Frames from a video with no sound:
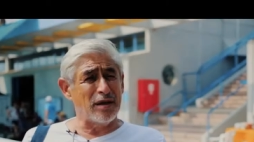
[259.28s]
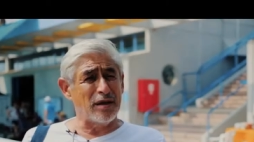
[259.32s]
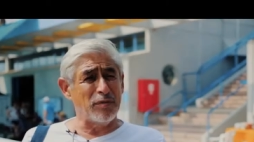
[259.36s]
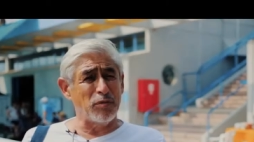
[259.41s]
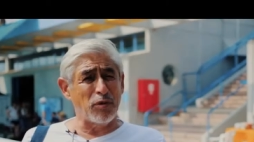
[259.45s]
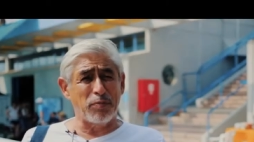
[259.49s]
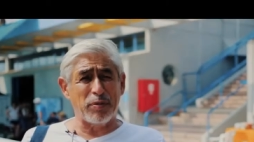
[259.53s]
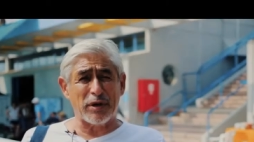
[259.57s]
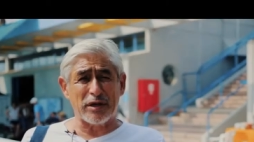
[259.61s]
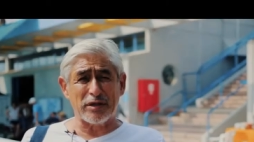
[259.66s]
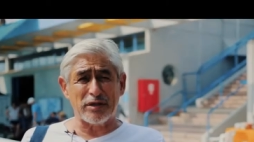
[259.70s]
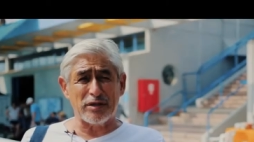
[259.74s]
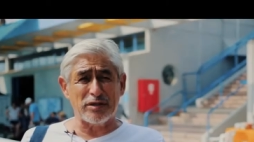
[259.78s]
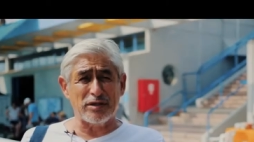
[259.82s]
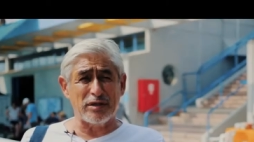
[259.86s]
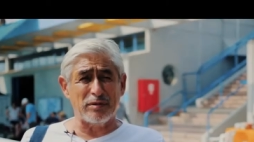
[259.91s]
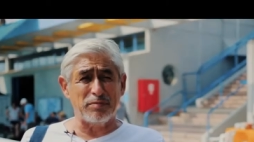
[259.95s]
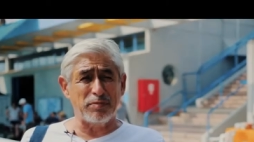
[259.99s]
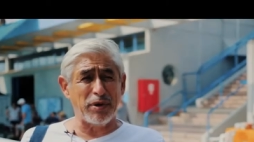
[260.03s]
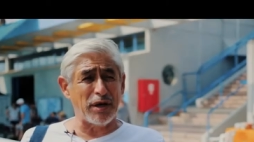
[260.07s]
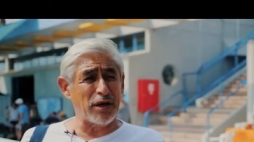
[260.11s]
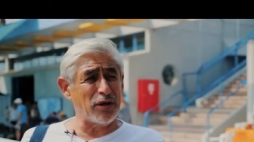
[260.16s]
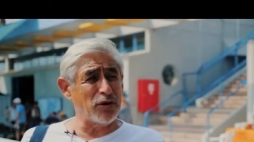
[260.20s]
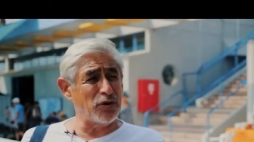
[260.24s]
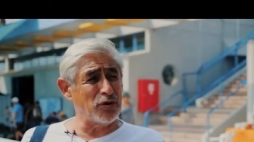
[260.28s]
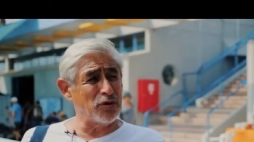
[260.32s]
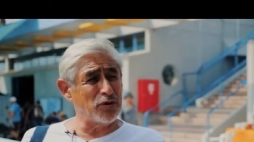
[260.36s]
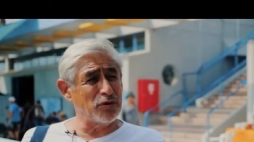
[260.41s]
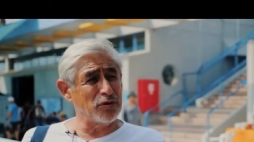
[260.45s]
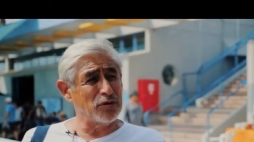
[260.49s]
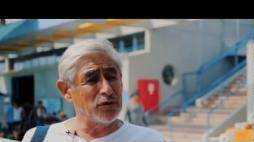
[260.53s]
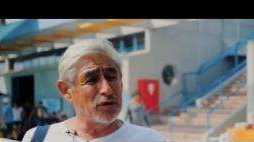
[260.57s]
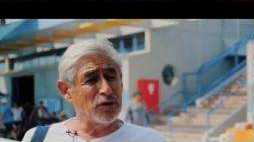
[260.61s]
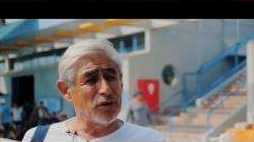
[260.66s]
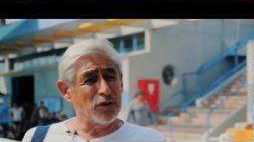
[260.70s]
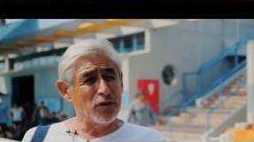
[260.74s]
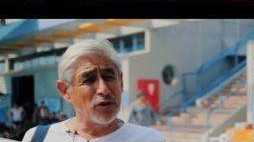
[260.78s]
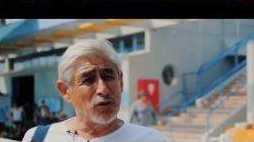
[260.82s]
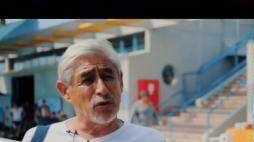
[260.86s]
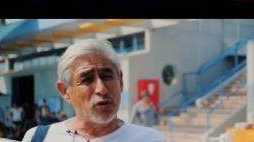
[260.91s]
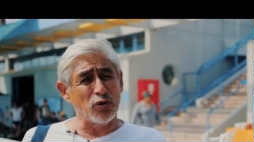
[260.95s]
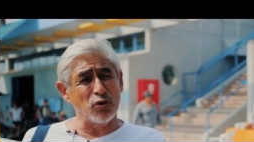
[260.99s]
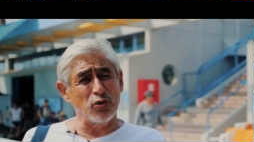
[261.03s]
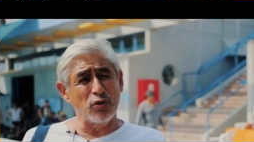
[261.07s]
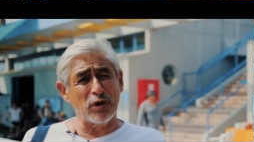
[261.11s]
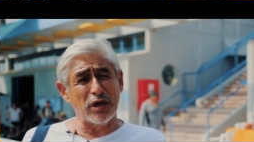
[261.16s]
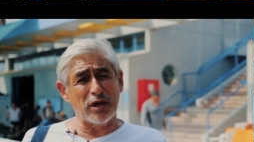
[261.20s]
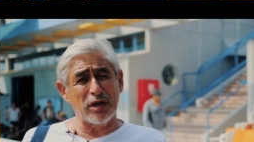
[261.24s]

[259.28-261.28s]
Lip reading: Hemos participado con un